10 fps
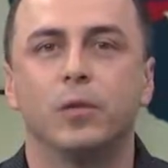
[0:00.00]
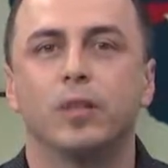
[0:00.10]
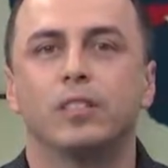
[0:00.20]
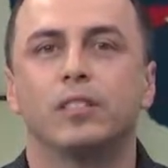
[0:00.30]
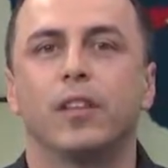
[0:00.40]

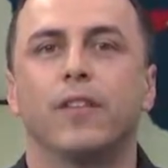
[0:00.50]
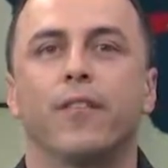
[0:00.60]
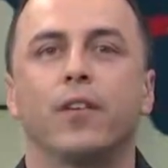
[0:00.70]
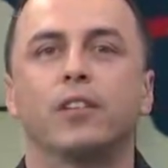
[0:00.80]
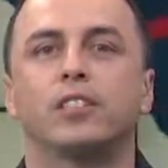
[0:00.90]
was the
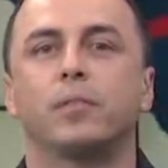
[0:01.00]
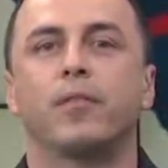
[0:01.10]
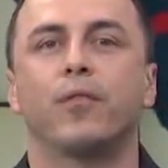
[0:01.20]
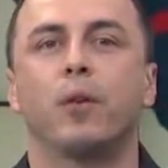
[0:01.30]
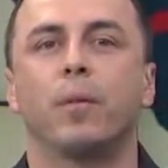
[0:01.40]
first to
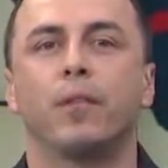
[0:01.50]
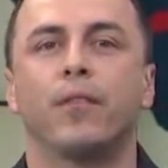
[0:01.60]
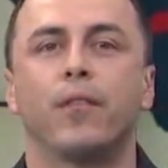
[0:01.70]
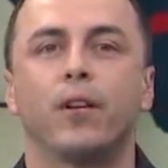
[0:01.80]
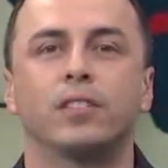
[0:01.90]
perform the
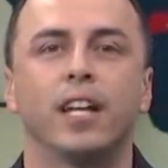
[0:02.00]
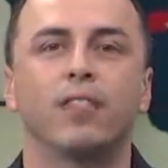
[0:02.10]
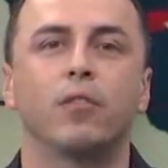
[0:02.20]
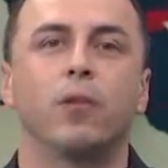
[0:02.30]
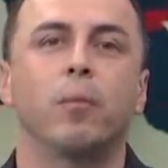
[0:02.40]
first
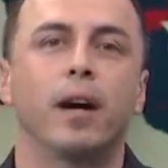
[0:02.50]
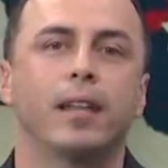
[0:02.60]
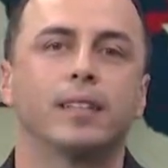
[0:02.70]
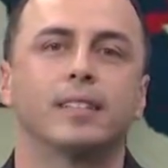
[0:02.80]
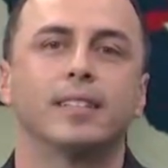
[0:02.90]
ever
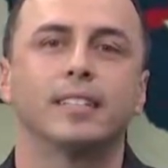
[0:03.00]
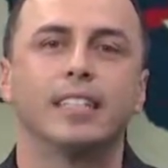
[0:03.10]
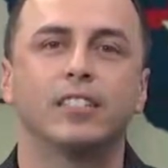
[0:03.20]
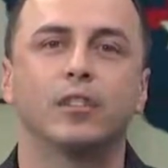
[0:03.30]
robotic-assisted